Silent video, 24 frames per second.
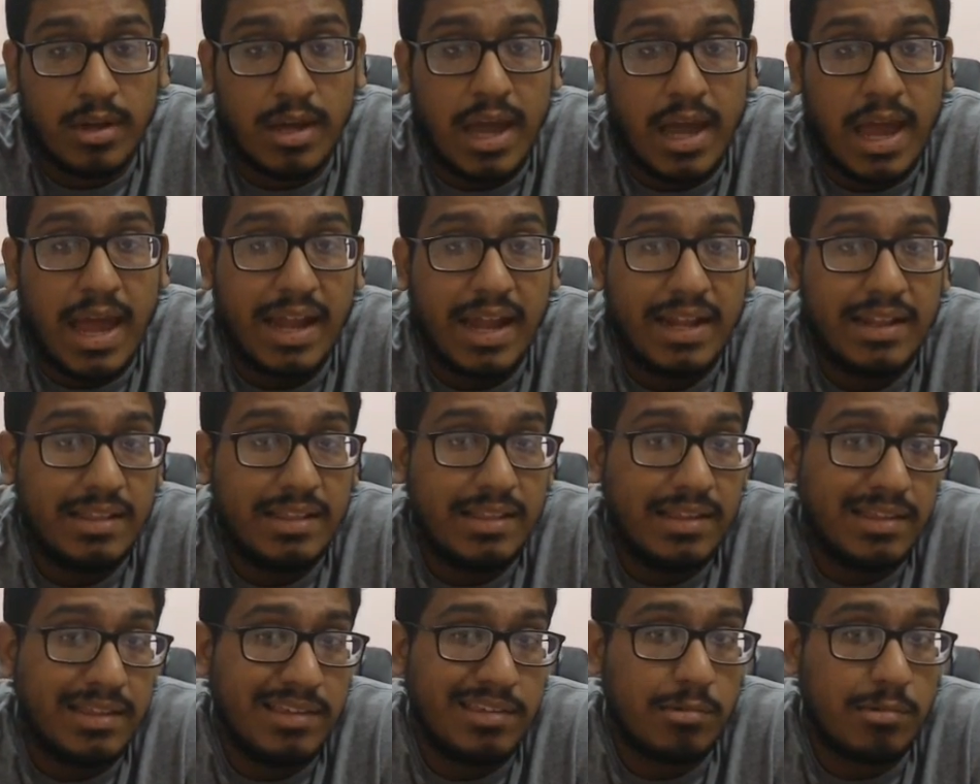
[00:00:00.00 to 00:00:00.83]
And
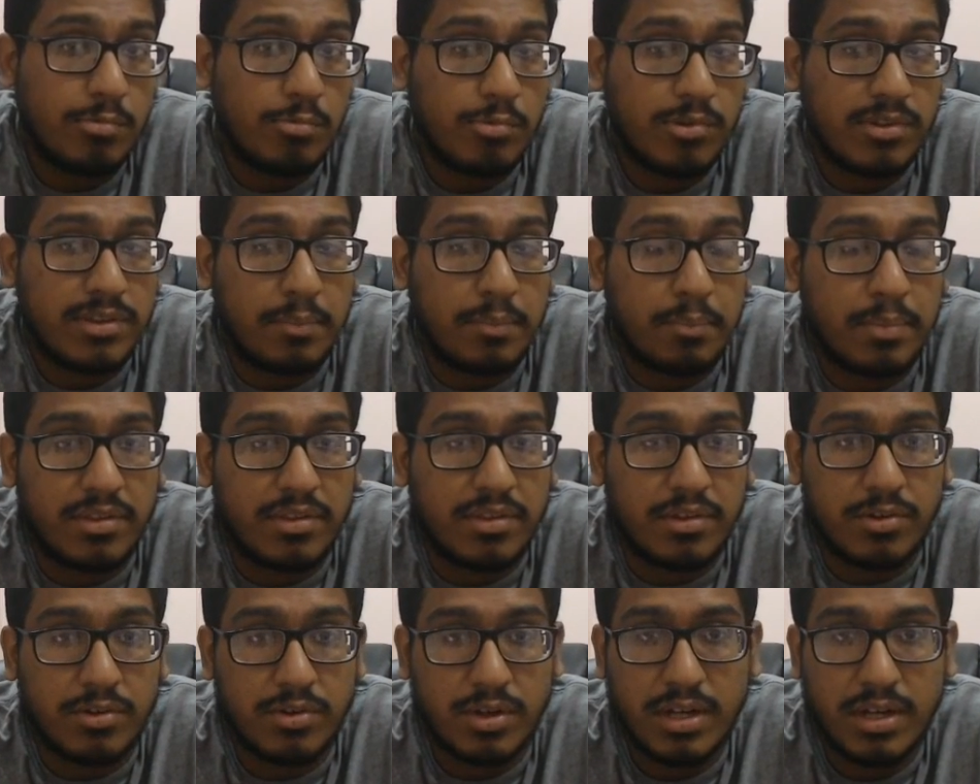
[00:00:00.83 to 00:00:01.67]
this was the
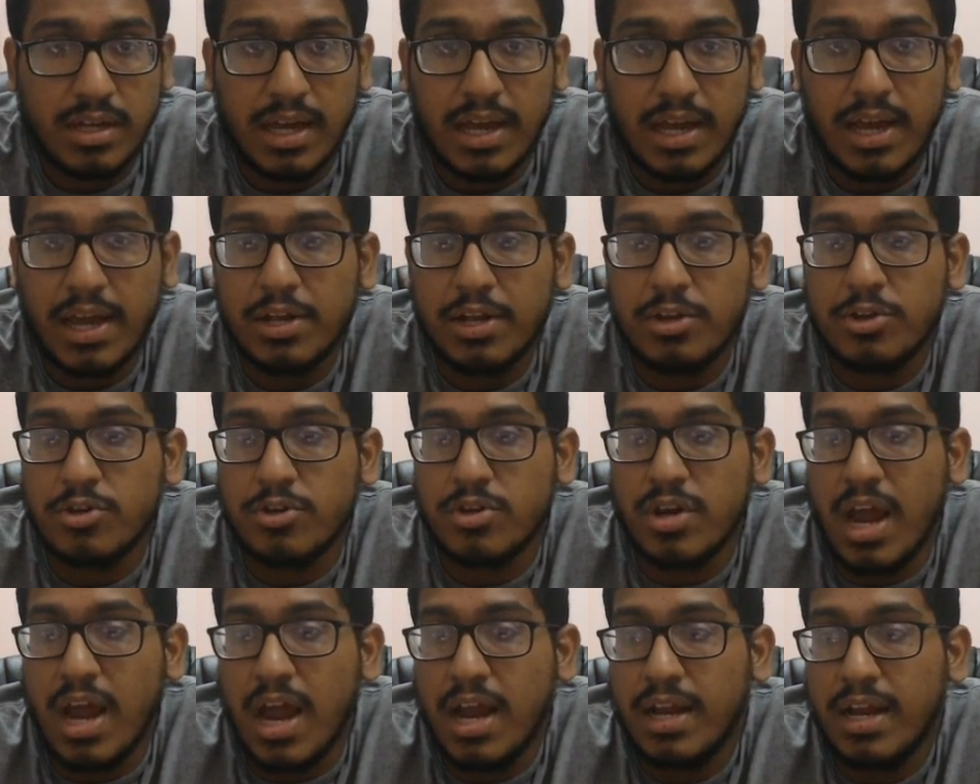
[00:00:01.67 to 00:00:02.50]
position I had
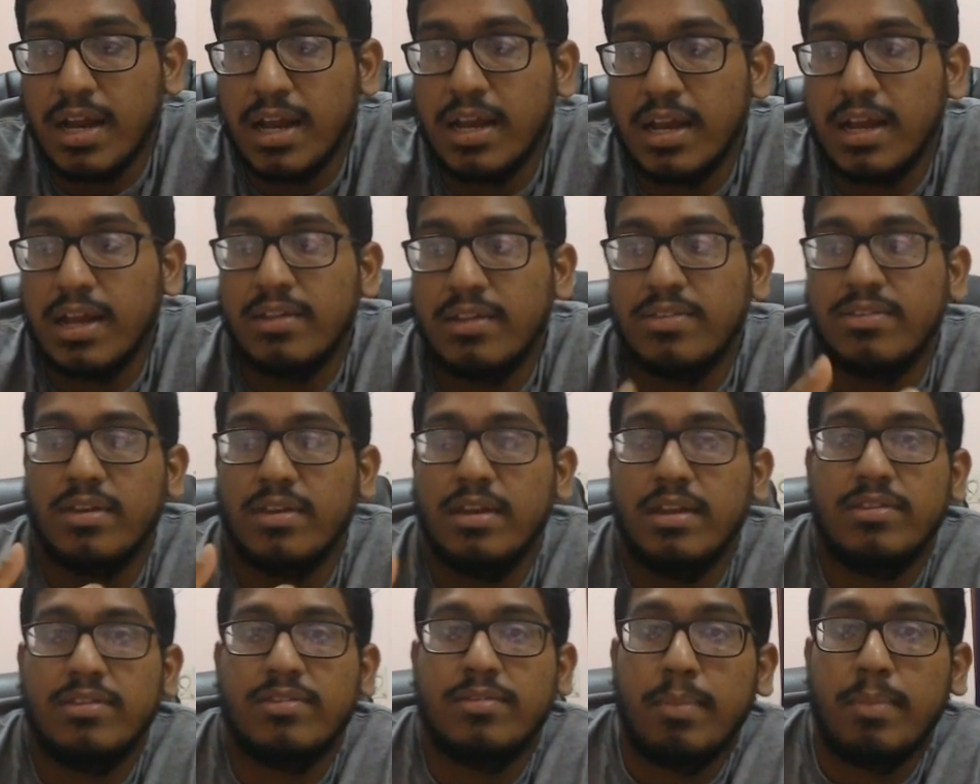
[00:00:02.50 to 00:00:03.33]
shared, and I had
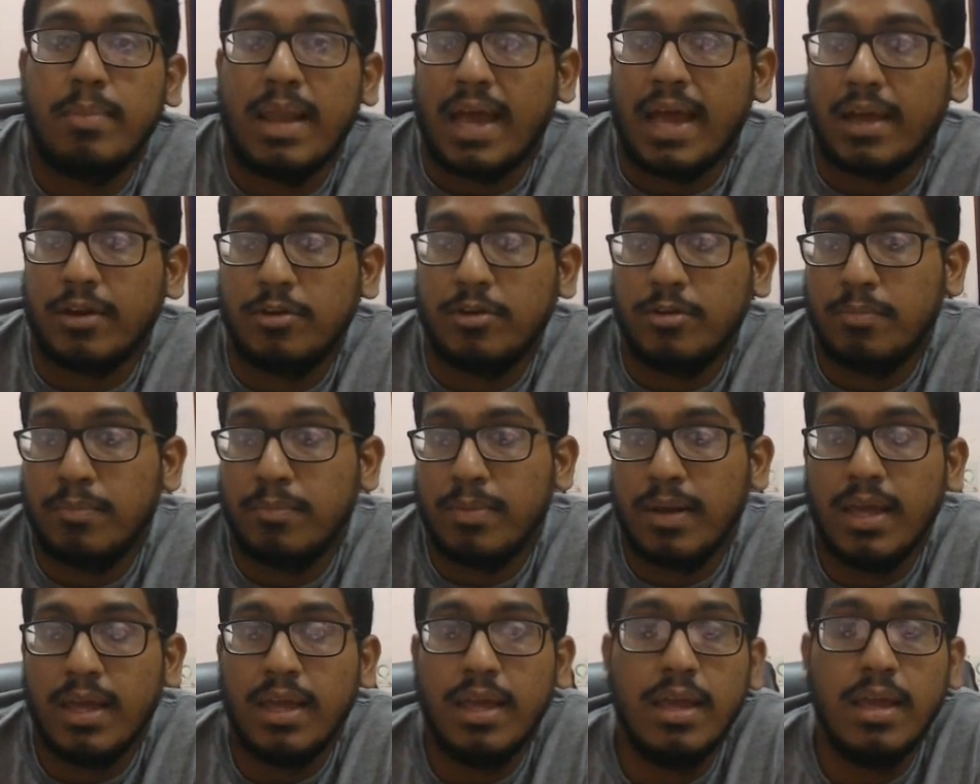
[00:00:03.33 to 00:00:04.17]
said it's black to
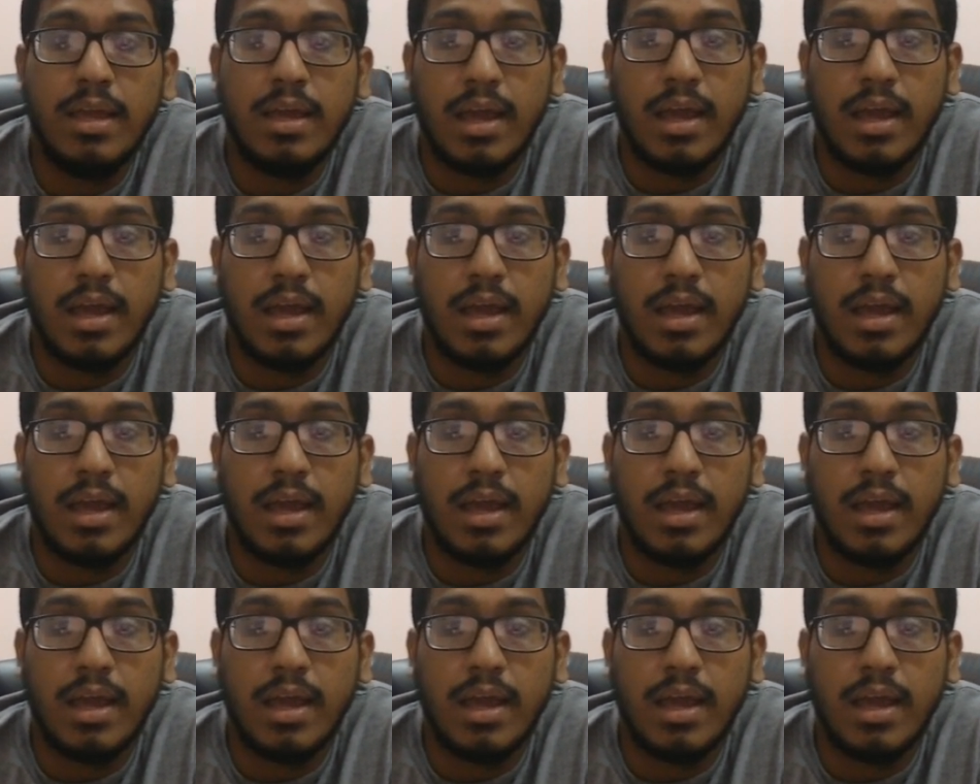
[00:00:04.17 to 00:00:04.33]
play,